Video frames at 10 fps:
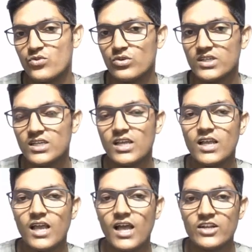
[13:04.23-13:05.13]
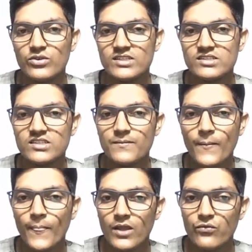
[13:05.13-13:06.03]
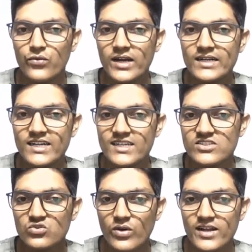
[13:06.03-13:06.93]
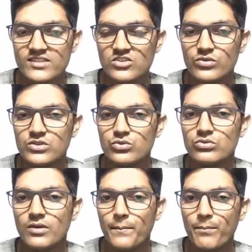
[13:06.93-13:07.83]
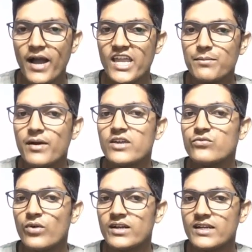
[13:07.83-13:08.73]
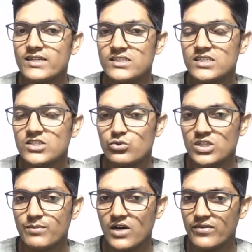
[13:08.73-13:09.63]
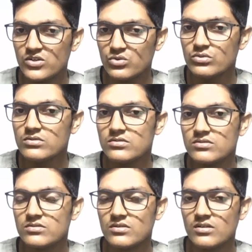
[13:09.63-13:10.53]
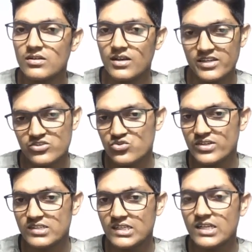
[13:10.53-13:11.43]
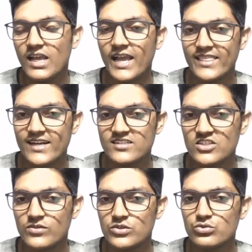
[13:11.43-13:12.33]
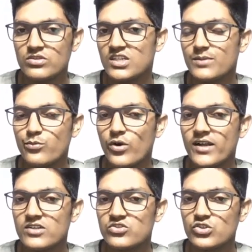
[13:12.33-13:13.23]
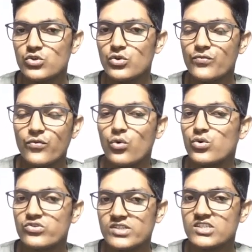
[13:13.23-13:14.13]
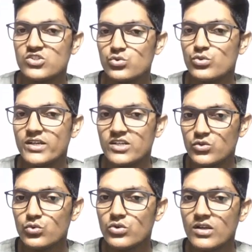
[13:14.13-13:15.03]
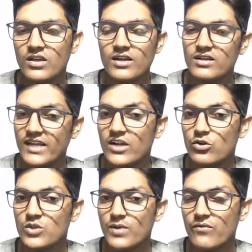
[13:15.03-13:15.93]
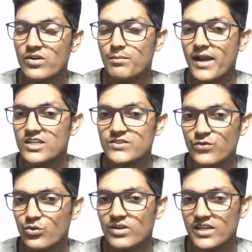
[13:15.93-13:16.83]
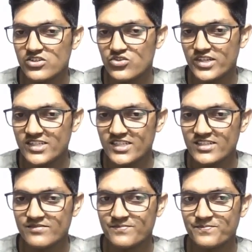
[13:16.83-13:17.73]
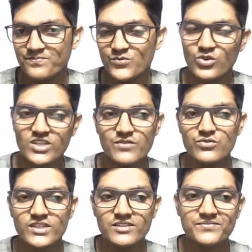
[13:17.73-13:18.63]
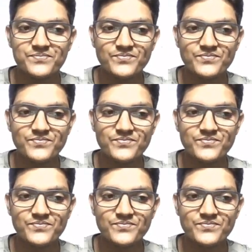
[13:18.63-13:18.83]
Okay, and you can see 1 degree square is equal to pi by 180 to the power 2 asteroidian, and that is equal to 3.0462 into 10 to the power minus 4 asteroidian. Okay everyone,